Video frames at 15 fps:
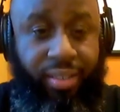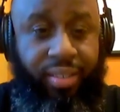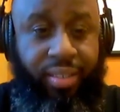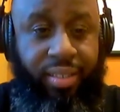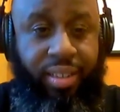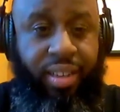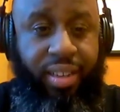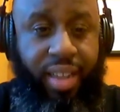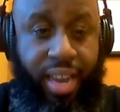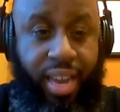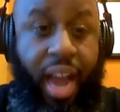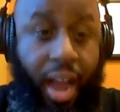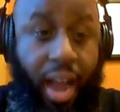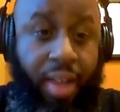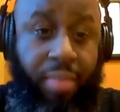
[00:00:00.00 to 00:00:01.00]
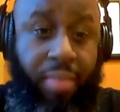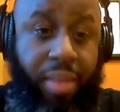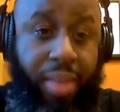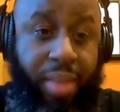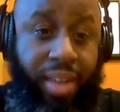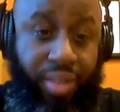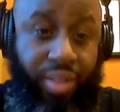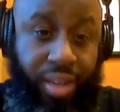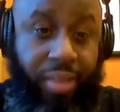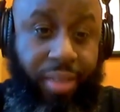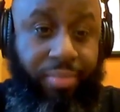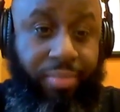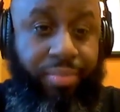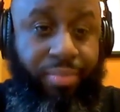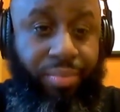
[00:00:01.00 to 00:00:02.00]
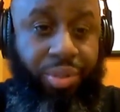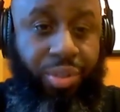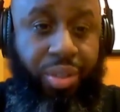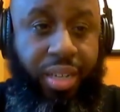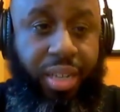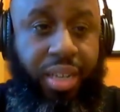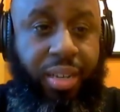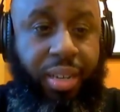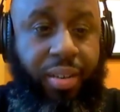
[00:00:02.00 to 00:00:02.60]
In an Iron Man match. Yep. Sure did.